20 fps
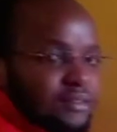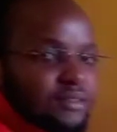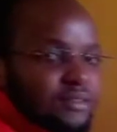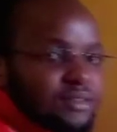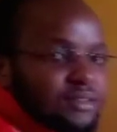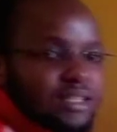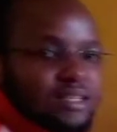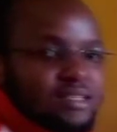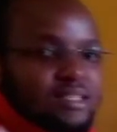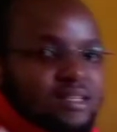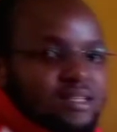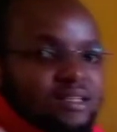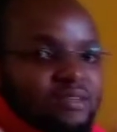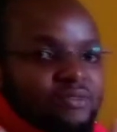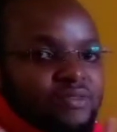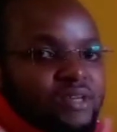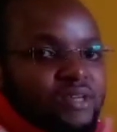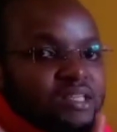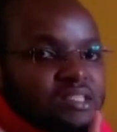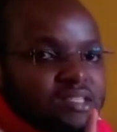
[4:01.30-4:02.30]
there's a
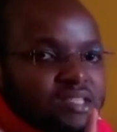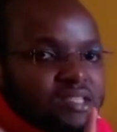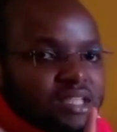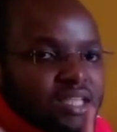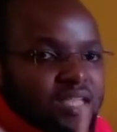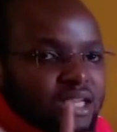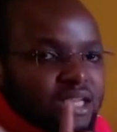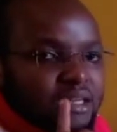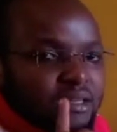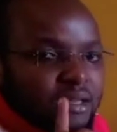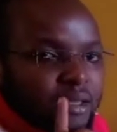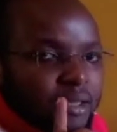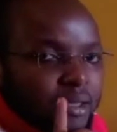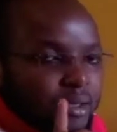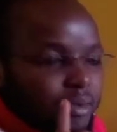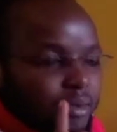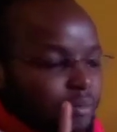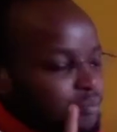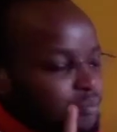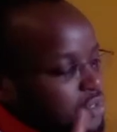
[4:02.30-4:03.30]
difference in
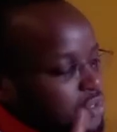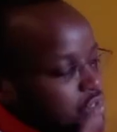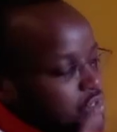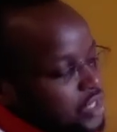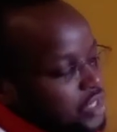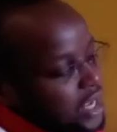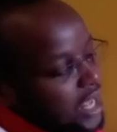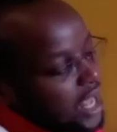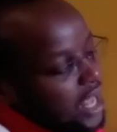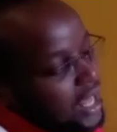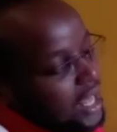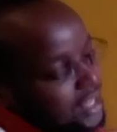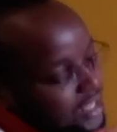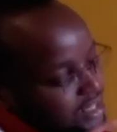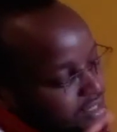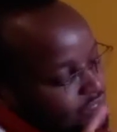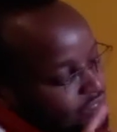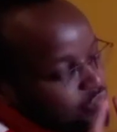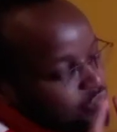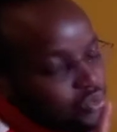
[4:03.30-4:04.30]
pitch. And that
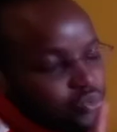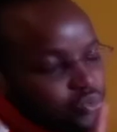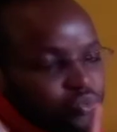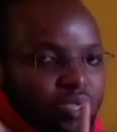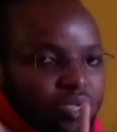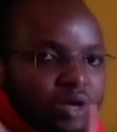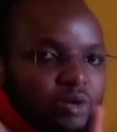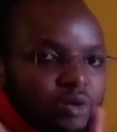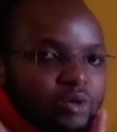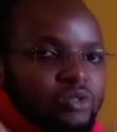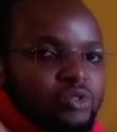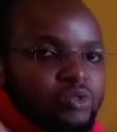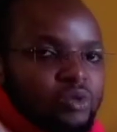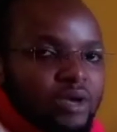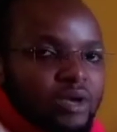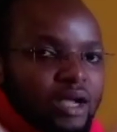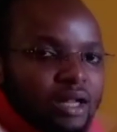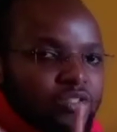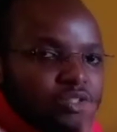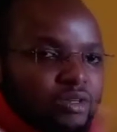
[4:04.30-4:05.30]
is what we are going to
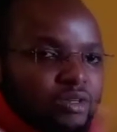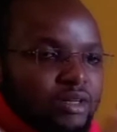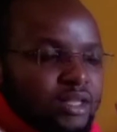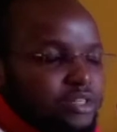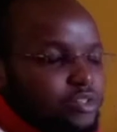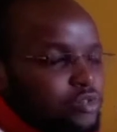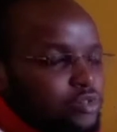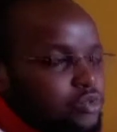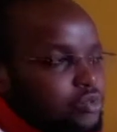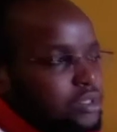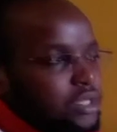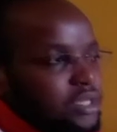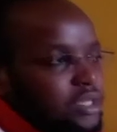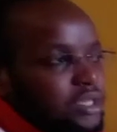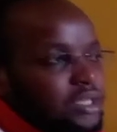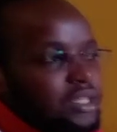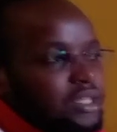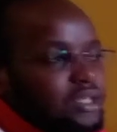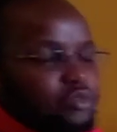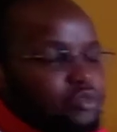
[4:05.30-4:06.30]
calculate today.
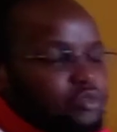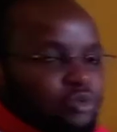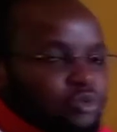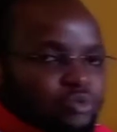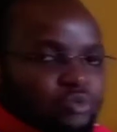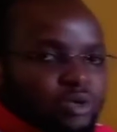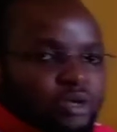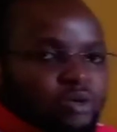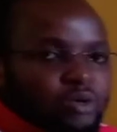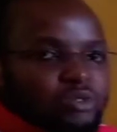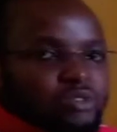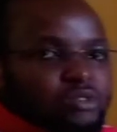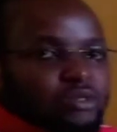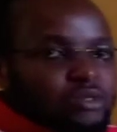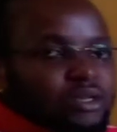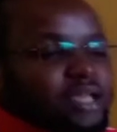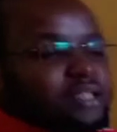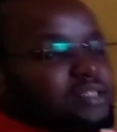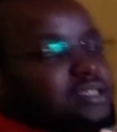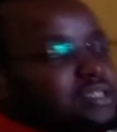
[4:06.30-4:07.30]
That's what we are going to
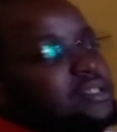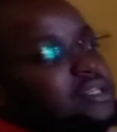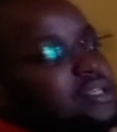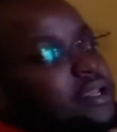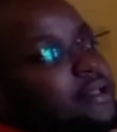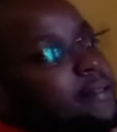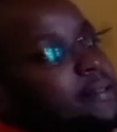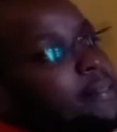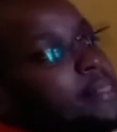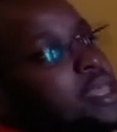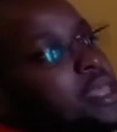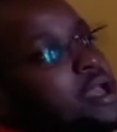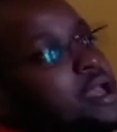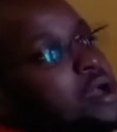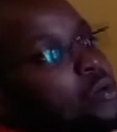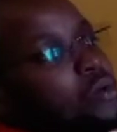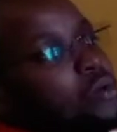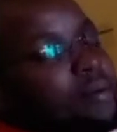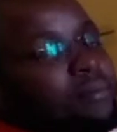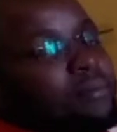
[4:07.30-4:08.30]
learn today.
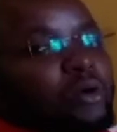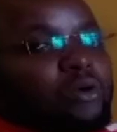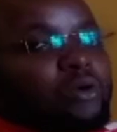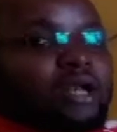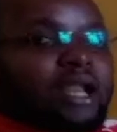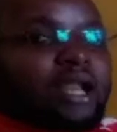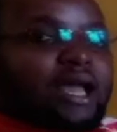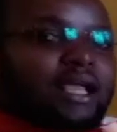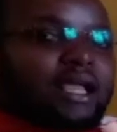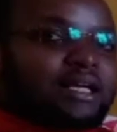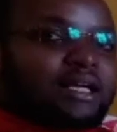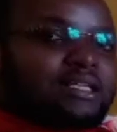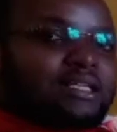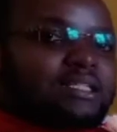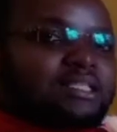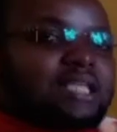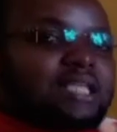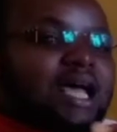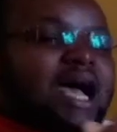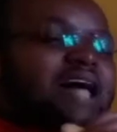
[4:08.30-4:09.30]
Whereby I would like
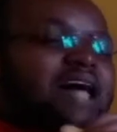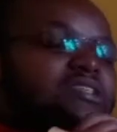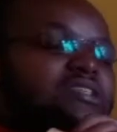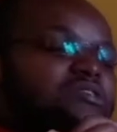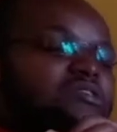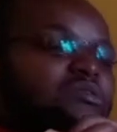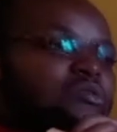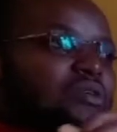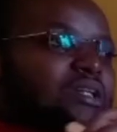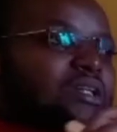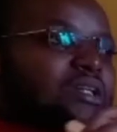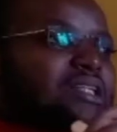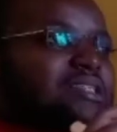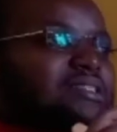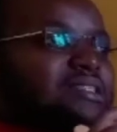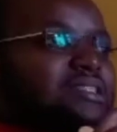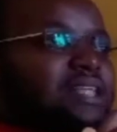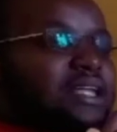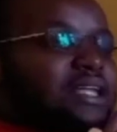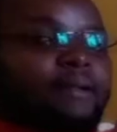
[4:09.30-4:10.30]
us, as you
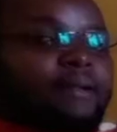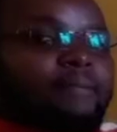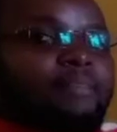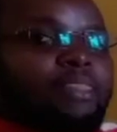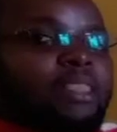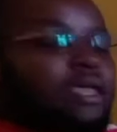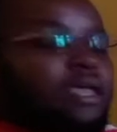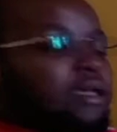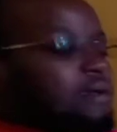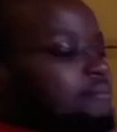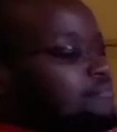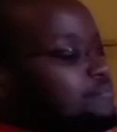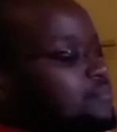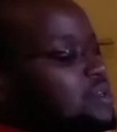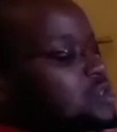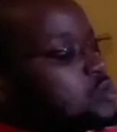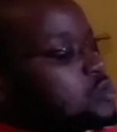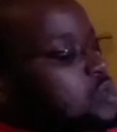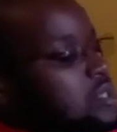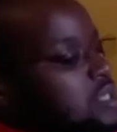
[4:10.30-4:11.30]
listen,
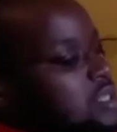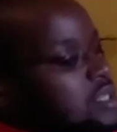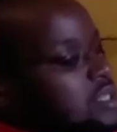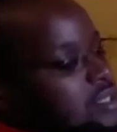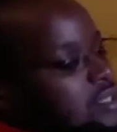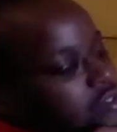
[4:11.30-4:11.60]
between the